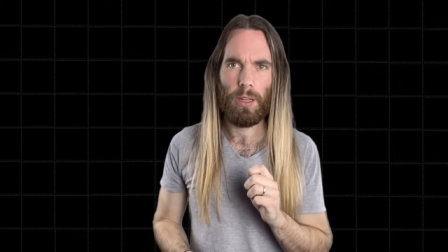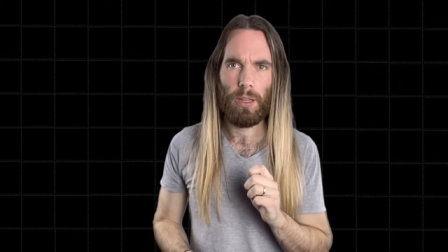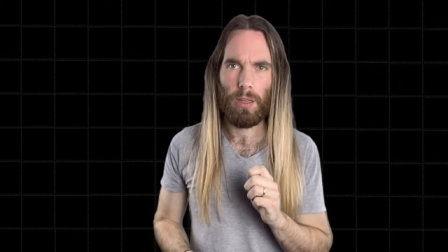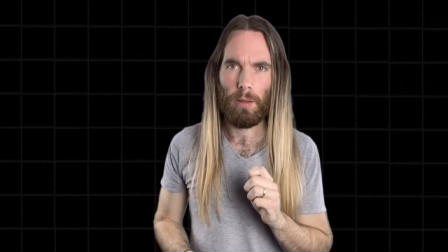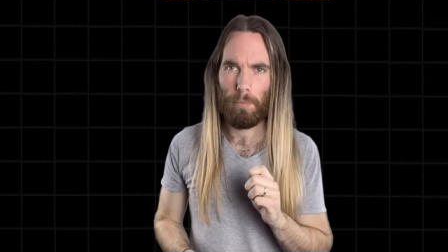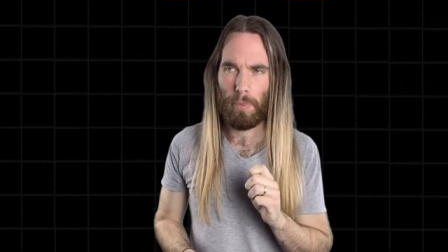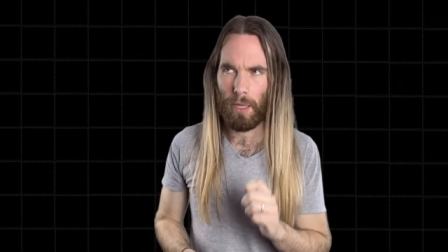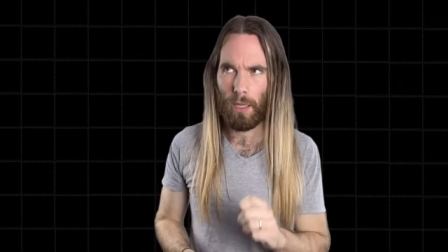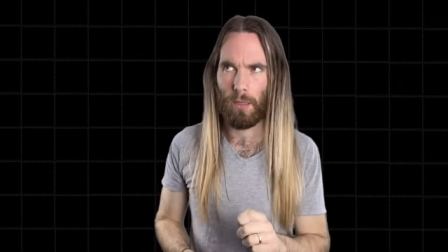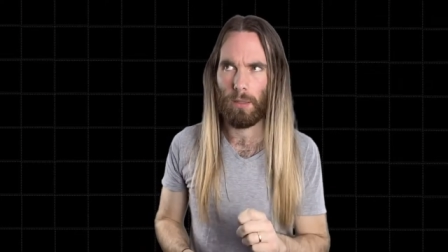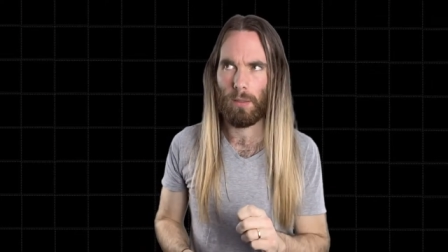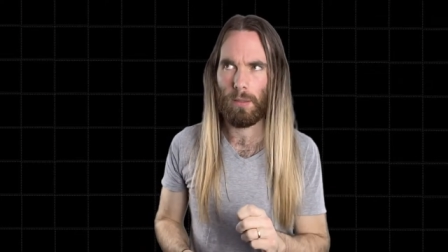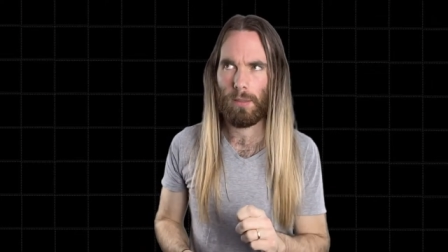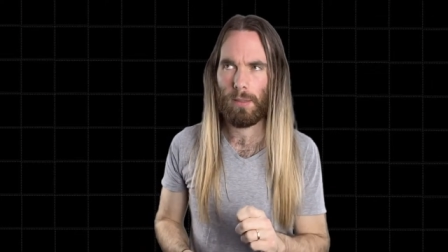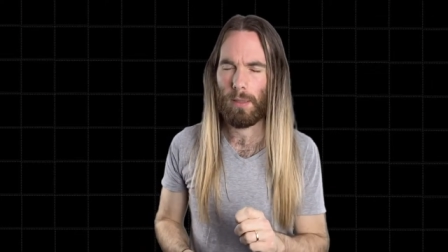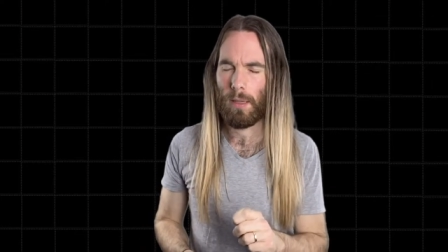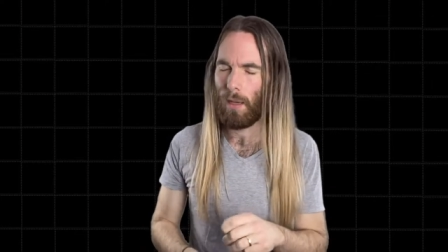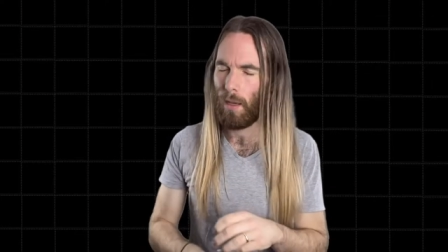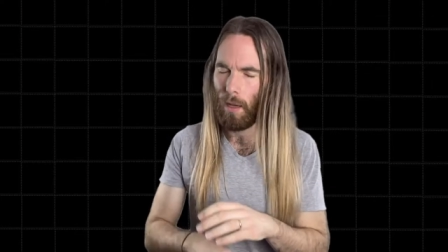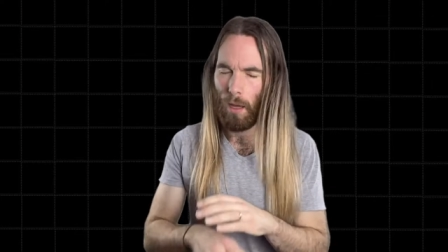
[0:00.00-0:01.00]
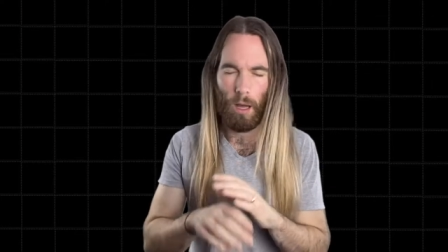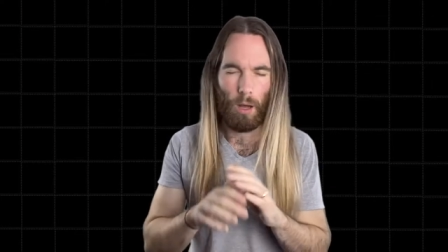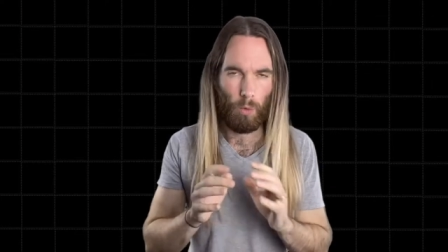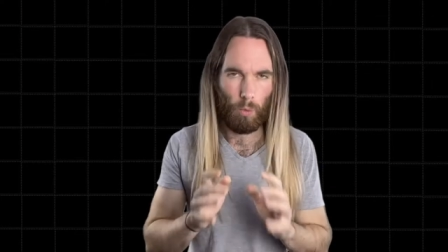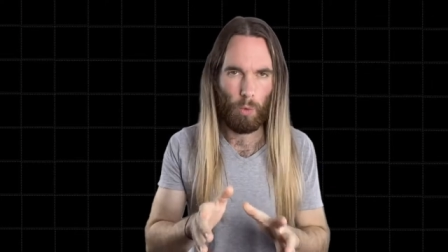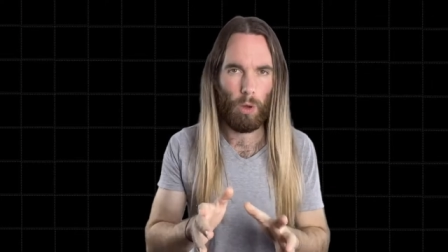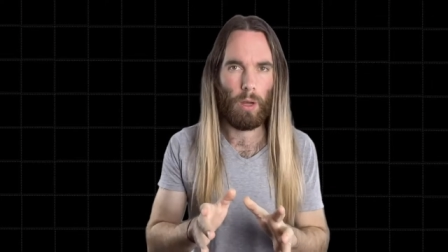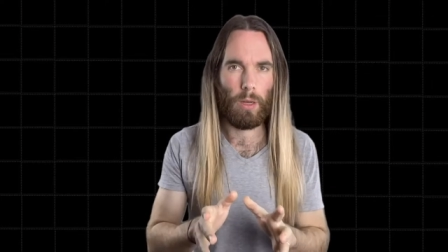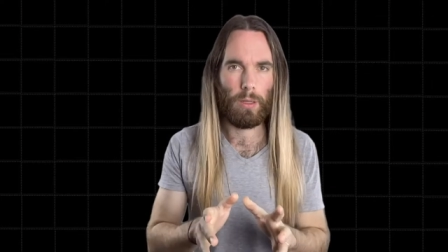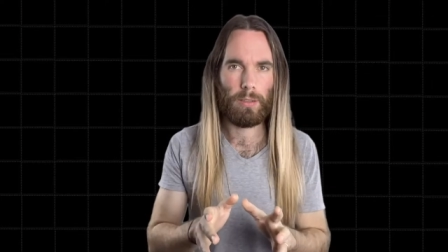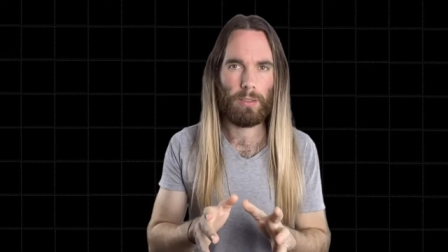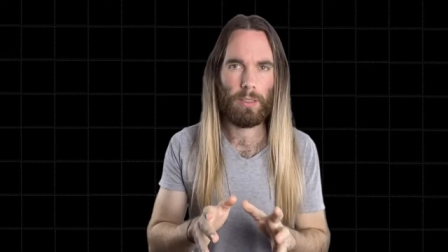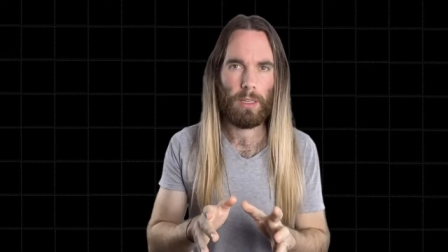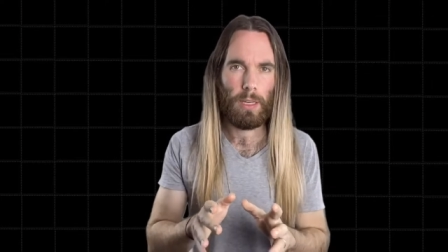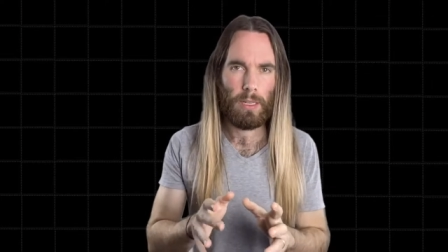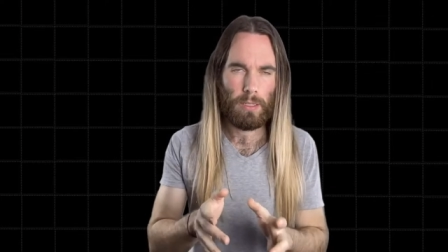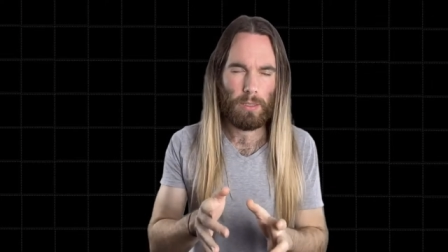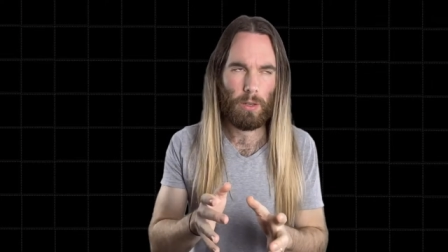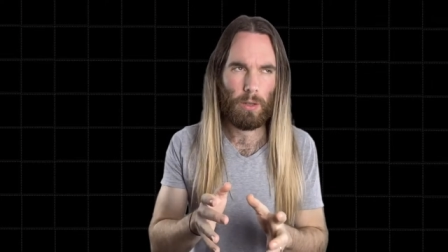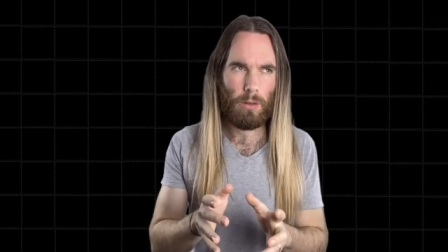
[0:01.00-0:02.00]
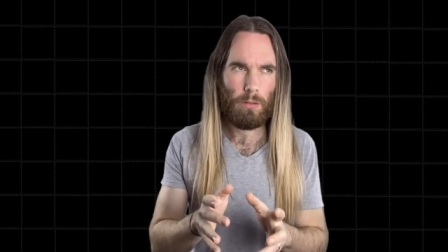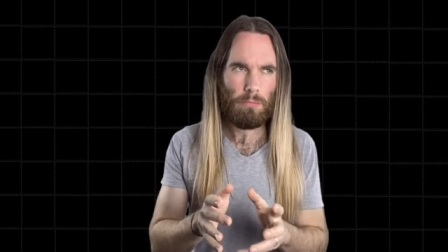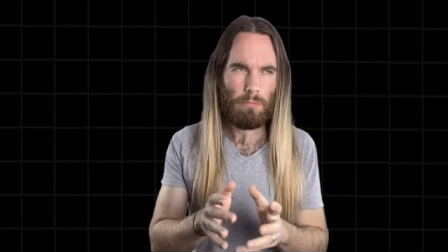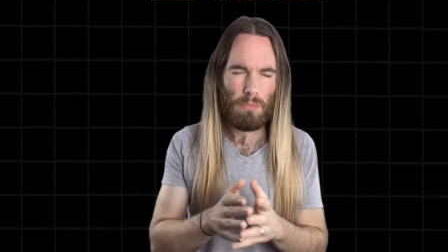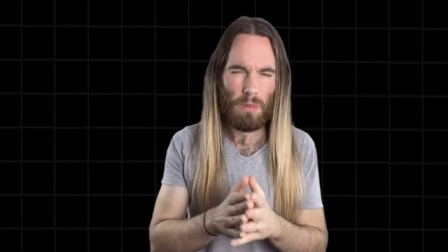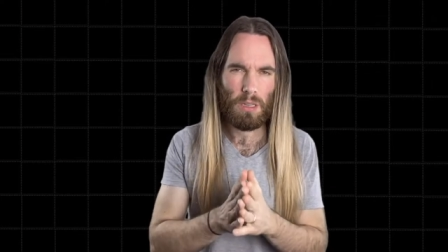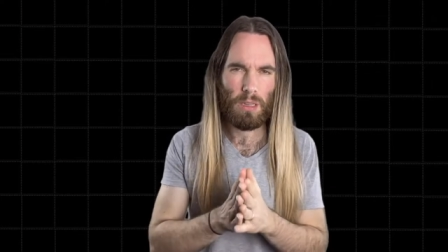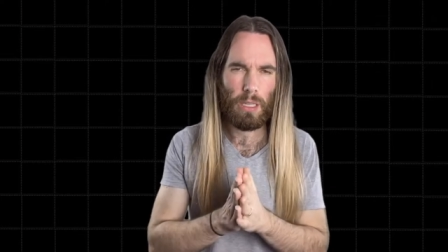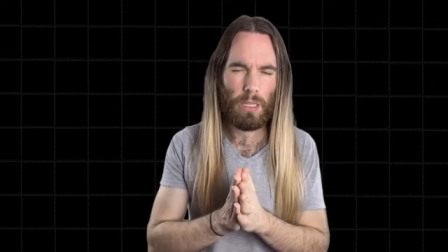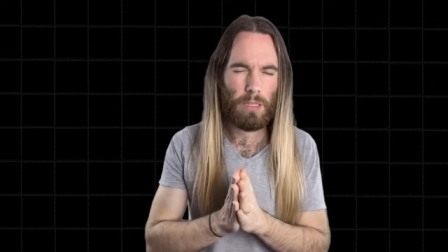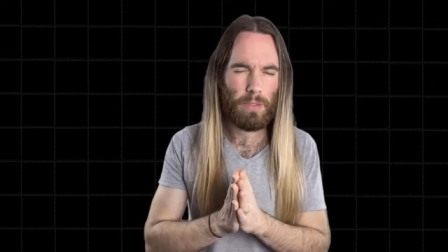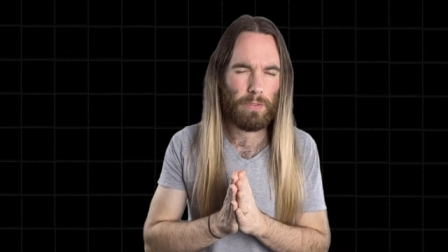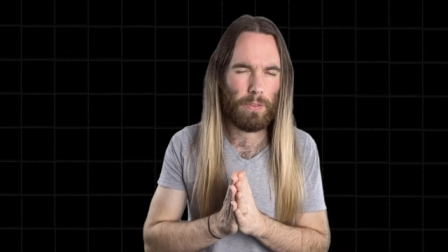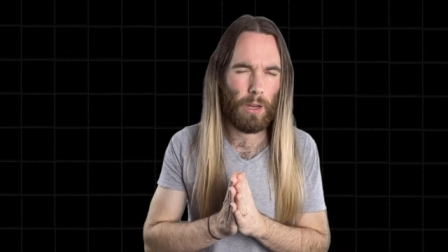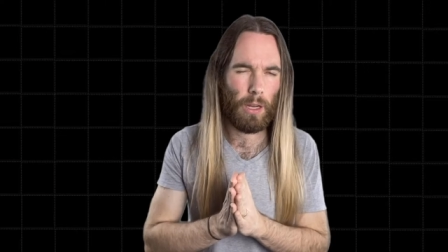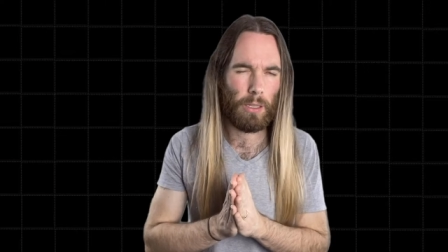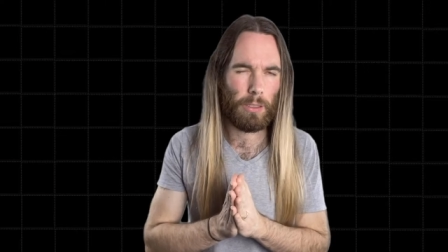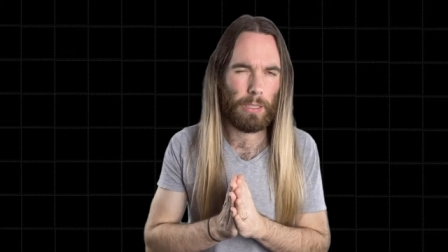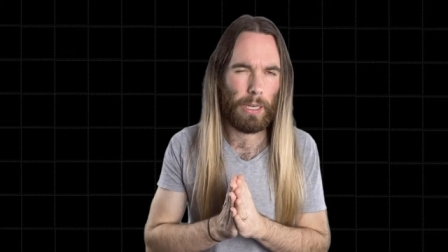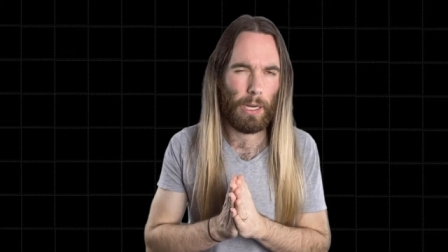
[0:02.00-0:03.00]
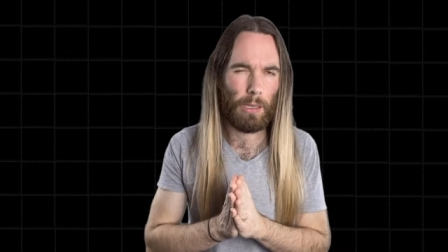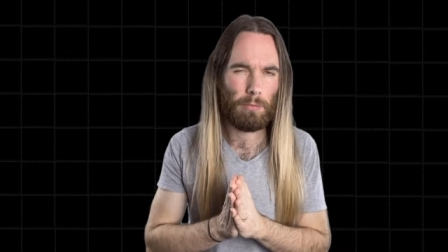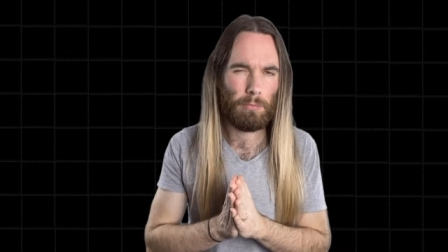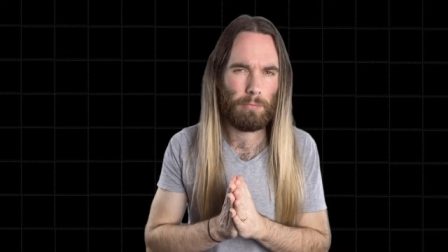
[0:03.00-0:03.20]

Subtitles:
bells are worth. So let's find out.